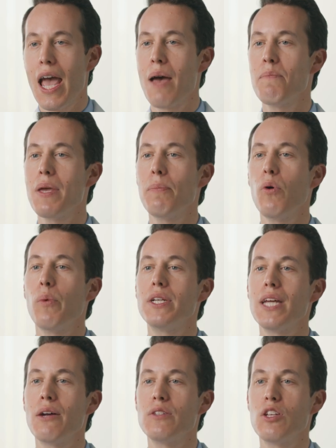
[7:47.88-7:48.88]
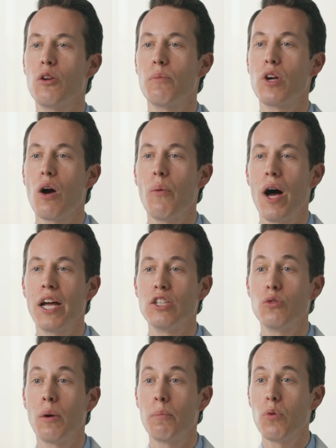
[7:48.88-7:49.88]
And people with Down syndrome go
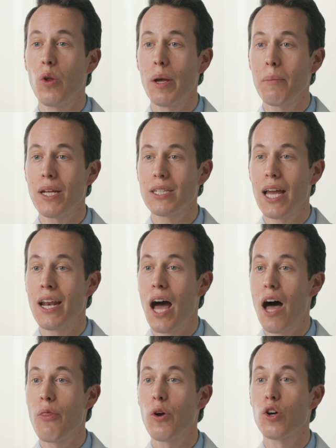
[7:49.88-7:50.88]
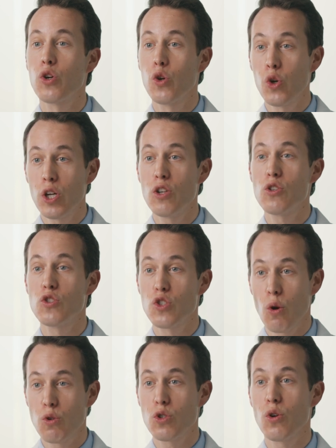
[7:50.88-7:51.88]
on to employment and other good
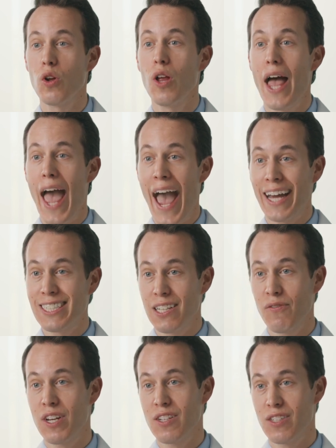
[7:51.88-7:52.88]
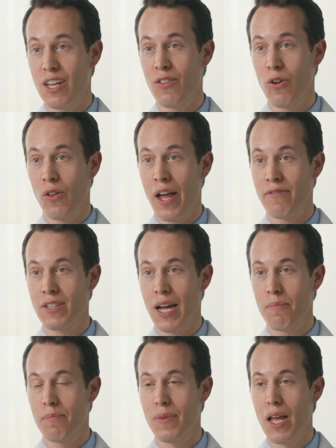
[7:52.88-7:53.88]
social activities in their
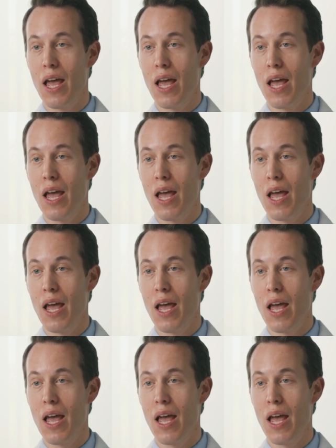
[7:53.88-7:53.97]
lifetime.